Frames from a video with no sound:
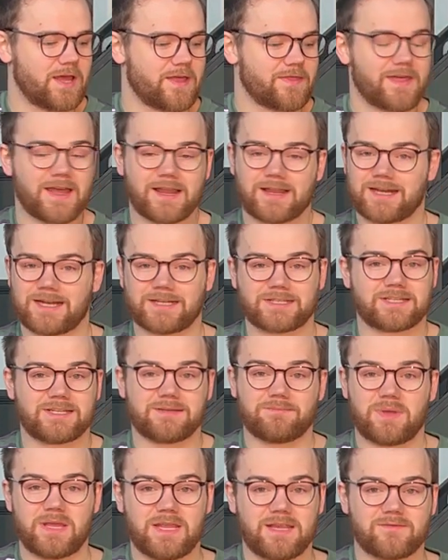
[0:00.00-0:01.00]
That can actually
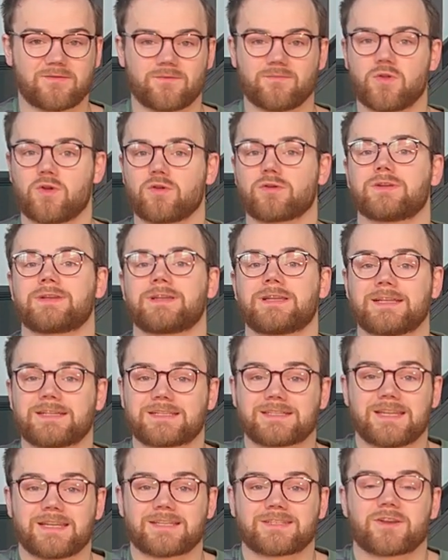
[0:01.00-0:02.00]
be from not kind of
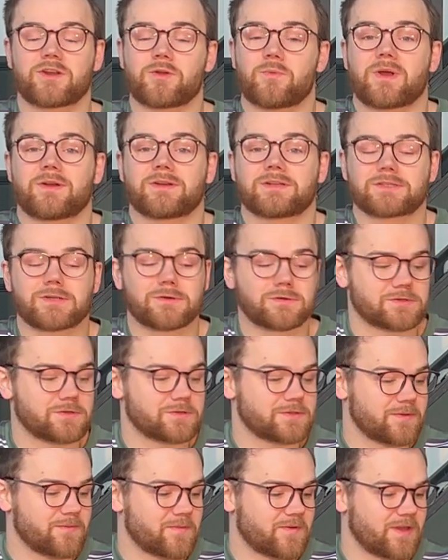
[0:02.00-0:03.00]
necessarily wearing socks or
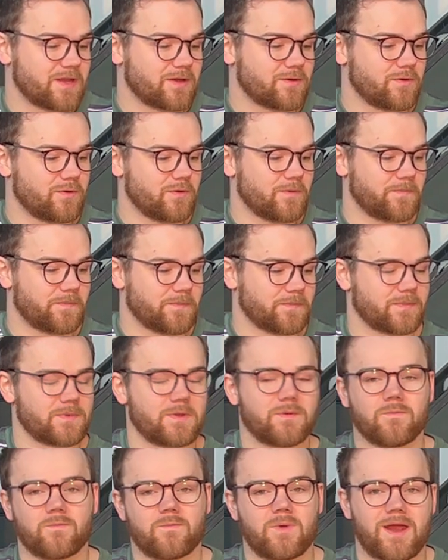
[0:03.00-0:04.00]
something, or
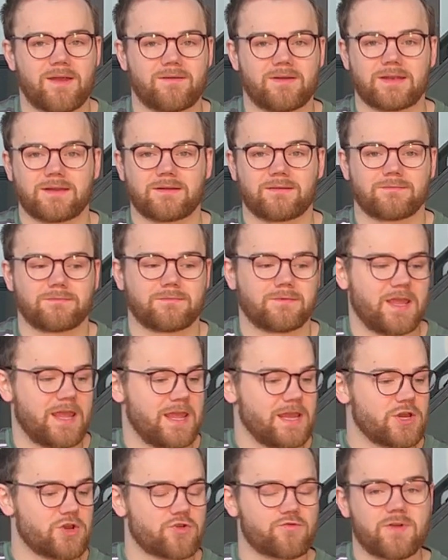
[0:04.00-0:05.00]
wearing
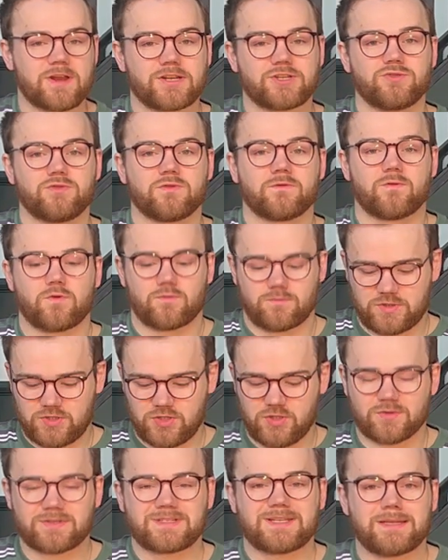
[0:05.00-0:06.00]
incorrect uniform to
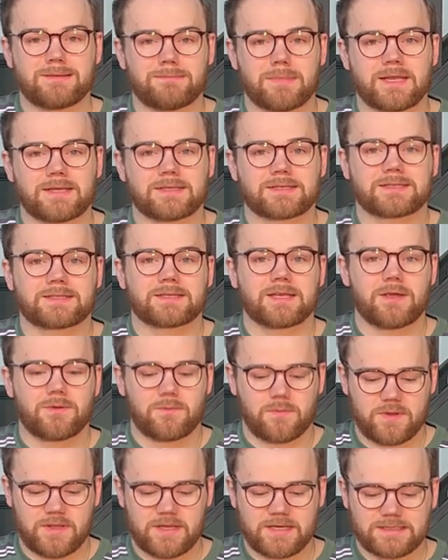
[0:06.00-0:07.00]
your teammates.
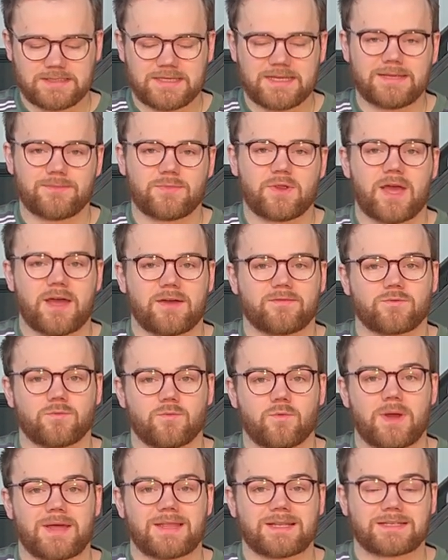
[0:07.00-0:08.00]
Within a team, you have to
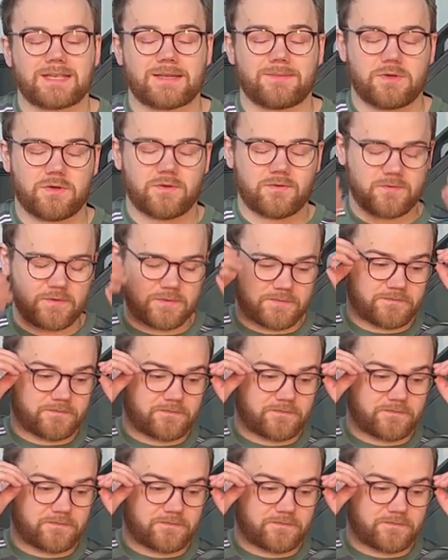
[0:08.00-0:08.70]
wear the same uniform.